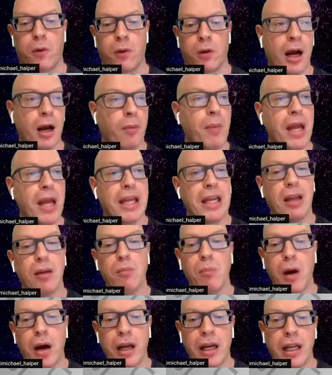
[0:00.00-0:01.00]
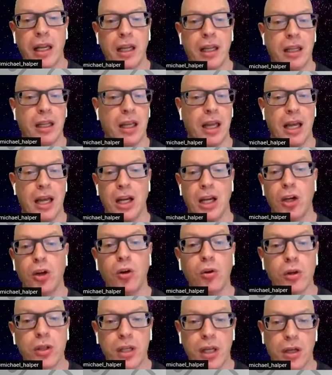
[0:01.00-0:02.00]
making money, hitting your
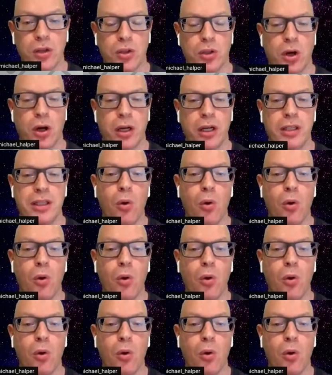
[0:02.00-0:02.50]
sales targets.